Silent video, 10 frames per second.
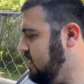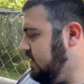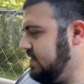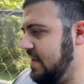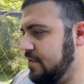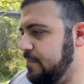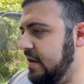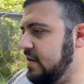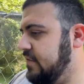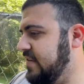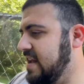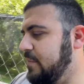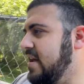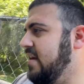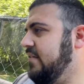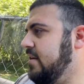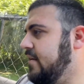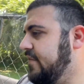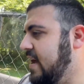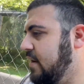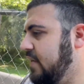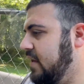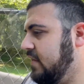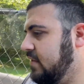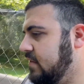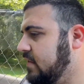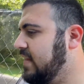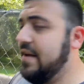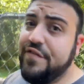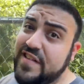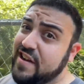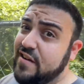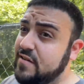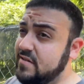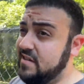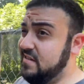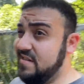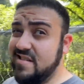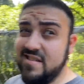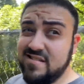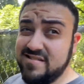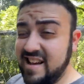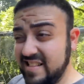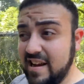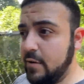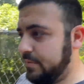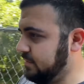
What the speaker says: These guys are big enough now and heavy enough now that fear is not there.